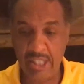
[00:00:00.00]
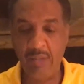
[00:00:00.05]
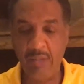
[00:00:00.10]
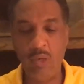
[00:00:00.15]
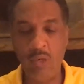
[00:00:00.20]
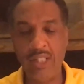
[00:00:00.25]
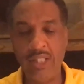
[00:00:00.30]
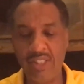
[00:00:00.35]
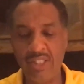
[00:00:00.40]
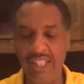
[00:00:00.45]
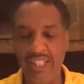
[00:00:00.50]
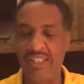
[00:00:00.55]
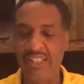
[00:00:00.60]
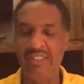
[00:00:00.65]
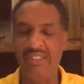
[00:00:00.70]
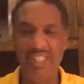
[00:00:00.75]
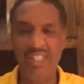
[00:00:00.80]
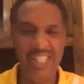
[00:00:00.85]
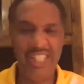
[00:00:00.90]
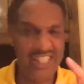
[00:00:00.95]
Now, watch
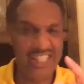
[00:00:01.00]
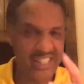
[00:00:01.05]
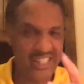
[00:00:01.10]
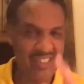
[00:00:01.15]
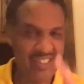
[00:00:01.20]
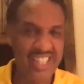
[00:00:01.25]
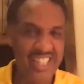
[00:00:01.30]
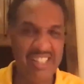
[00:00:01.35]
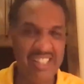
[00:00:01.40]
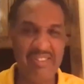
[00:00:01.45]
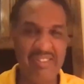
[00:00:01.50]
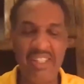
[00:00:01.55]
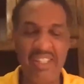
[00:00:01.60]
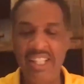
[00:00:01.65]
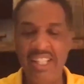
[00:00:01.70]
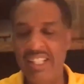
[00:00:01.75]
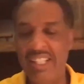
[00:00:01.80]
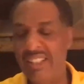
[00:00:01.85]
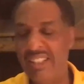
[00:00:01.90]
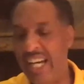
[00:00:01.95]
this. Notice how
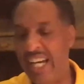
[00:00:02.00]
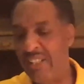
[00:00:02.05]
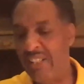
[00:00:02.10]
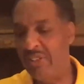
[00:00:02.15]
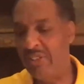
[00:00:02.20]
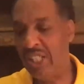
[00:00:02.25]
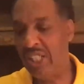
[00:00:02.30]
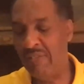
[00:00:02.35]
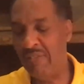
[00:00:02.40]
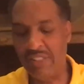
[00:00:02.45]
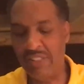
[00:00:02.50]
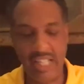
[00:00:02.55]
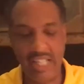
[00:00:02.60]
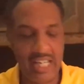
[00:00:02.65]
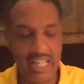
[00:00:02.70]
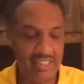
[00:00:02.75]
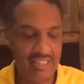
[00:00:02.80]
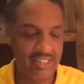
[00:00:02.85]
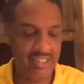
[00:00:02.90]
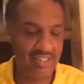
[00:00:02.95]
Daniel 7
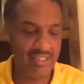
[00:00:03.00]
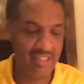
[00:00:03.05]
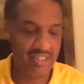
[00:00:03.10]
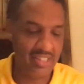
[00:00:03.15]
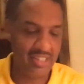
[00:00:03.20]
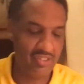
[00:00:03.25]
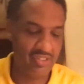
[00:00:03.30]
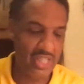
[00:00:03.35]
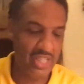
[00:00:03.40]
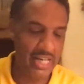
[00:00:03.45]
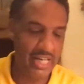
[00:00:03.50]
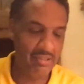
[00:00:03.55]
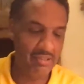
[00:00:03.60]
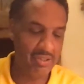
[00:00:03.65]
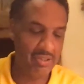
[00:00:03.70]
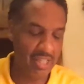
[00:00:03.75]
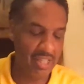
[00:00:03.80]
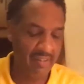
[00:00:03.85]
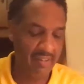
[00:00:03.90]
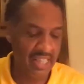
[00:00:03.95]
ties into this. Daniel
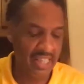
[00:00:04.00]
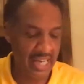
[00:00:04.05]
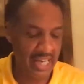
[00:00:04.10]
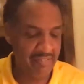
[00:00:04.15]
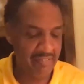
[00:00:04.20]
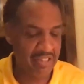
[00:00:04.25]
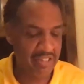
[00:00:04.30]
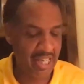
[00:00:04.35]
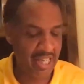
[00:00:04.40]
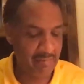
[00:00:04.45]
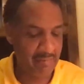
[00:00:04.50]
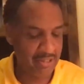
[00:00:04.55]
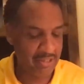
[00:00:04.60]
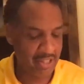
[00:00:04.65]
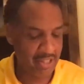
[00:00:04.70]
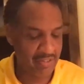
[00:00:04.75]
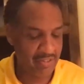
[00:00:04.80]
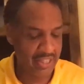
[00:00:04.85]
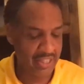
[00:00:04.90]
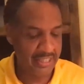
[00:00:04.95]
7, I gave you time to
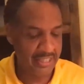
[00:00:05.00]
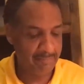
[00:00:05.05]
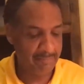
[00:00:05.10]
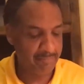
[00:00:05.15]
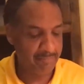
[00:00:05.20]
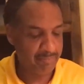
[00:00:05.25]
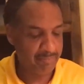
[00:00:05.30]
turn there.